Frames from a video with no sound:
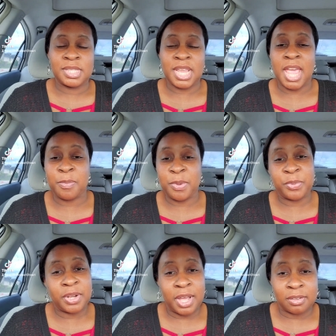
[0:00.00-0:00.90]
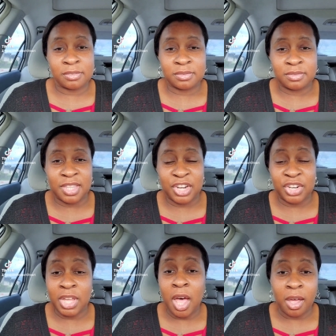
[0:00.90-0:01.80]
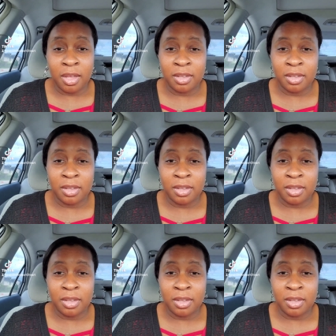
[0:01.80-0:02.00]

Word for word: Take people out that are young